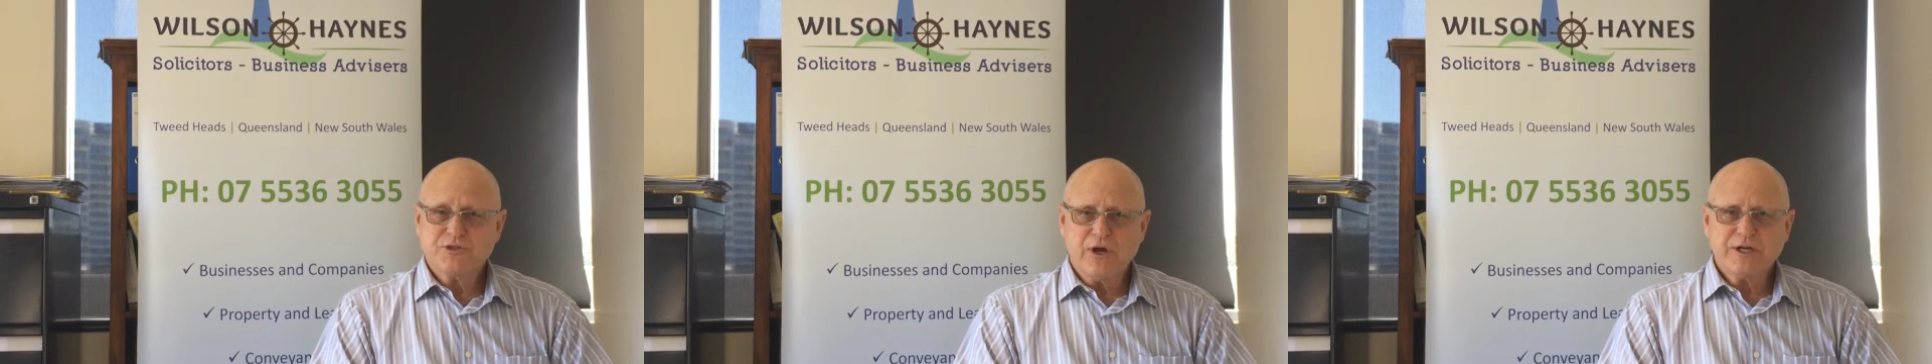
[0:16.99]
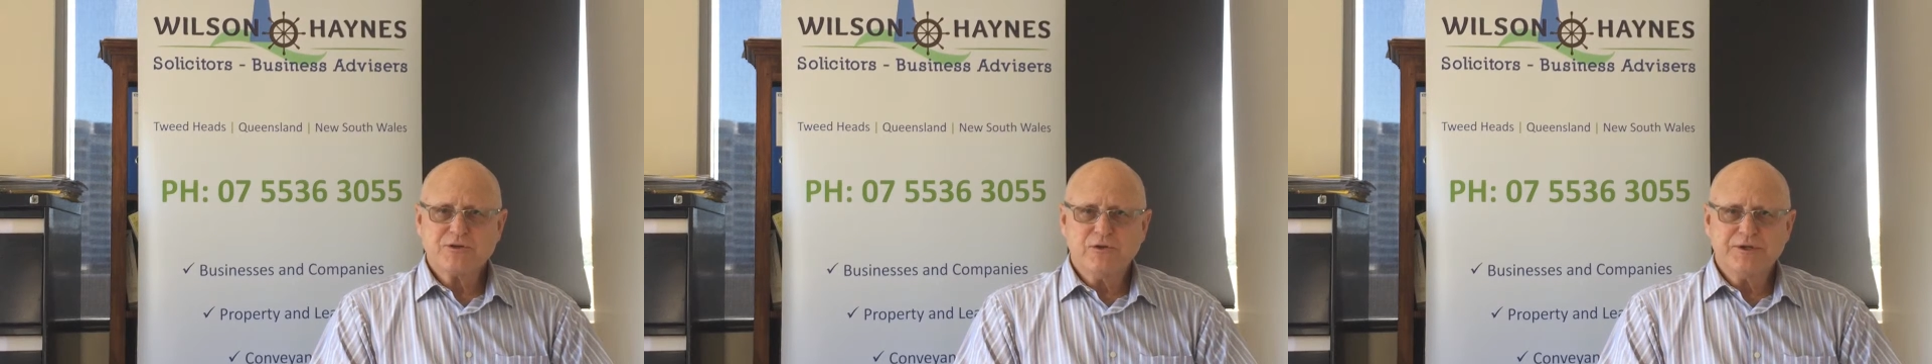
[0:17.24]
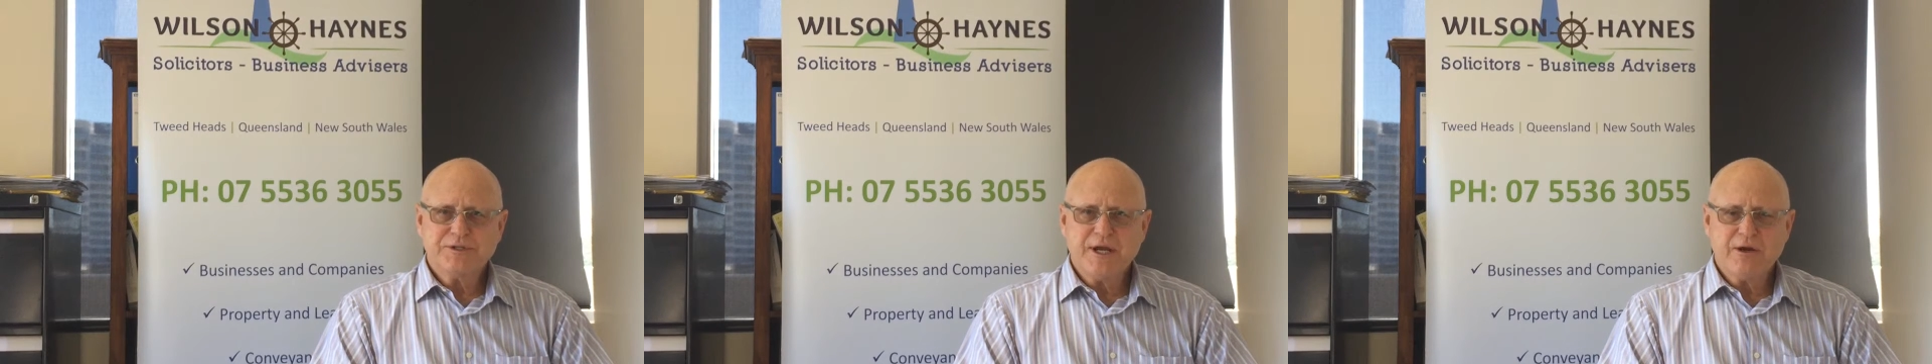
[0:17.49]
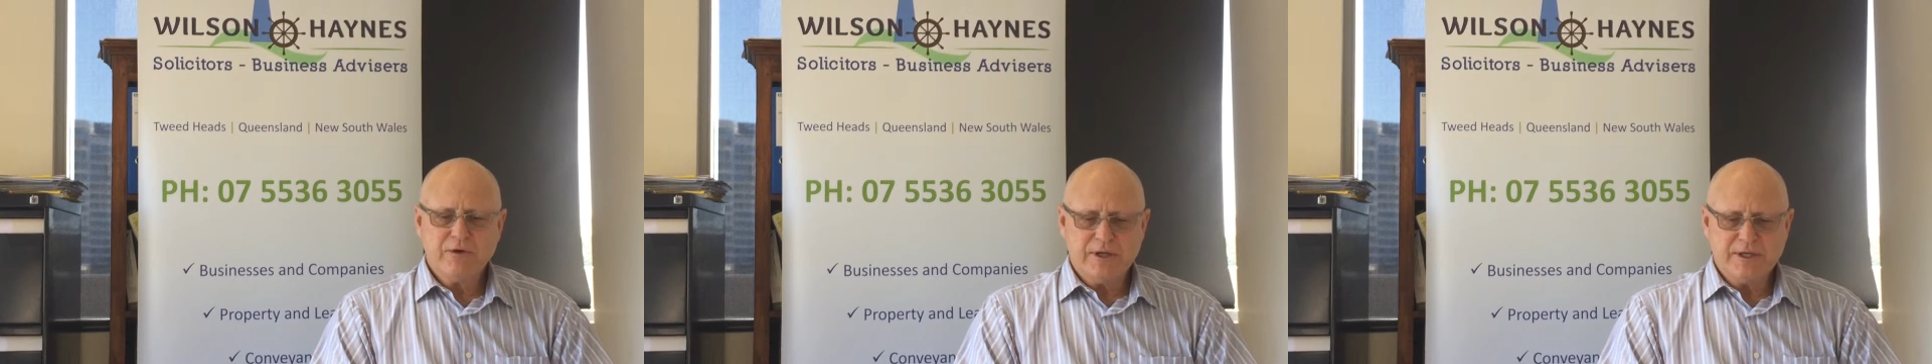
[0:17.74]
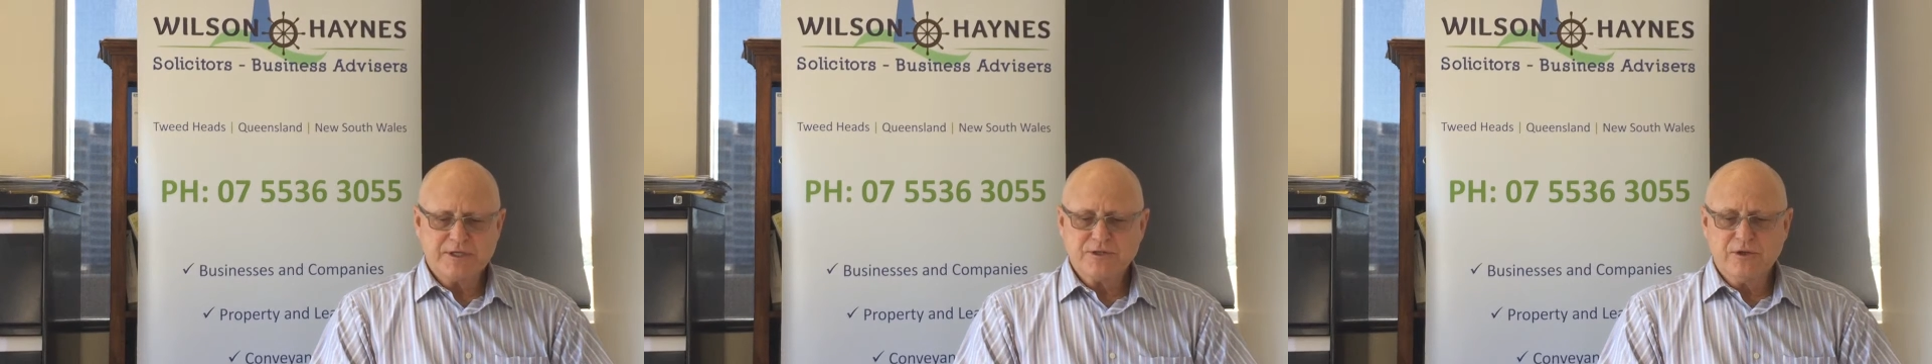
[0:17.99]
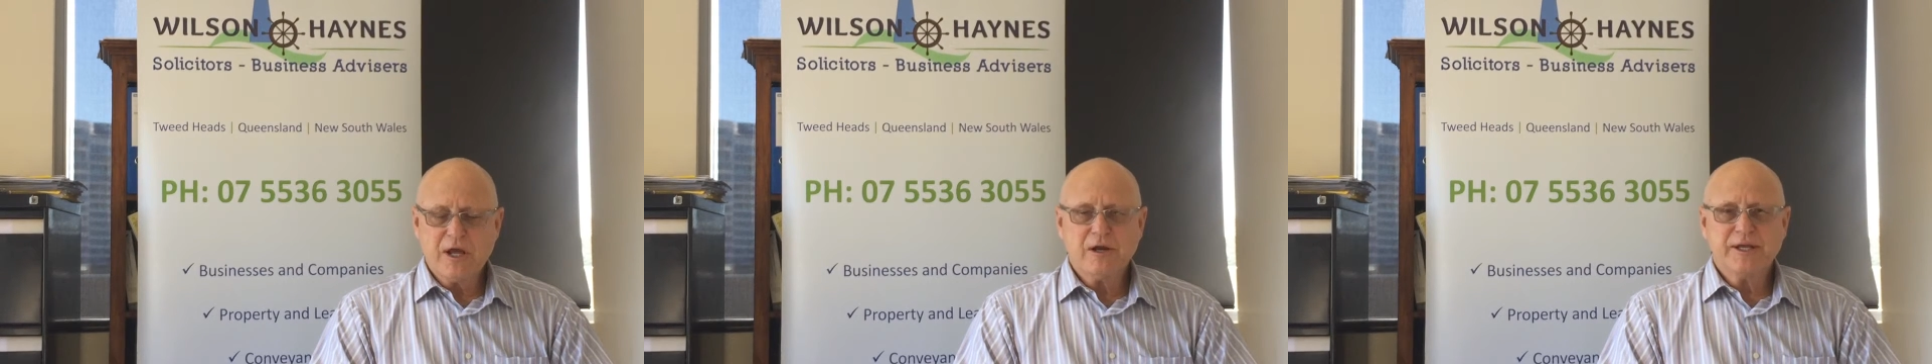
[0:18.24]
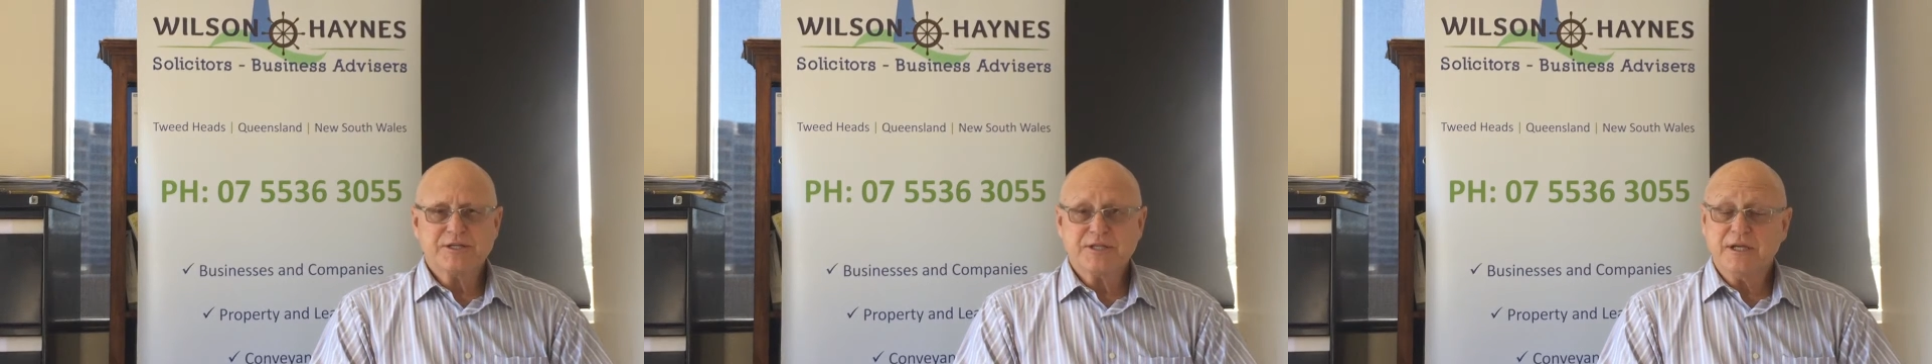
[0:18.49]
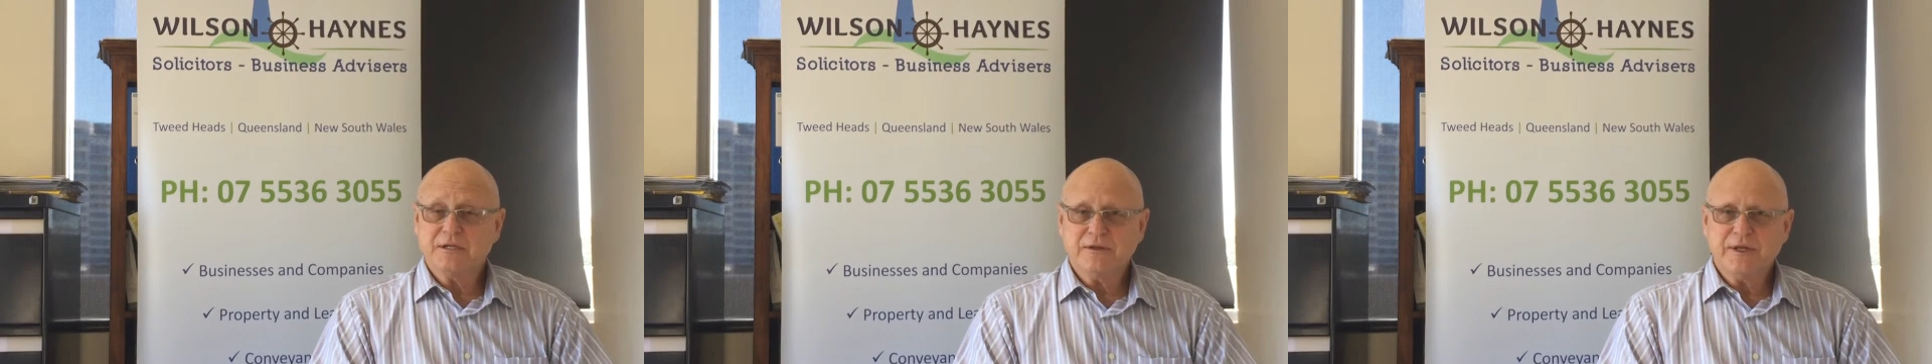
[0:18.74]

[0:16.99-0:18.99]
structural integrity does not only extend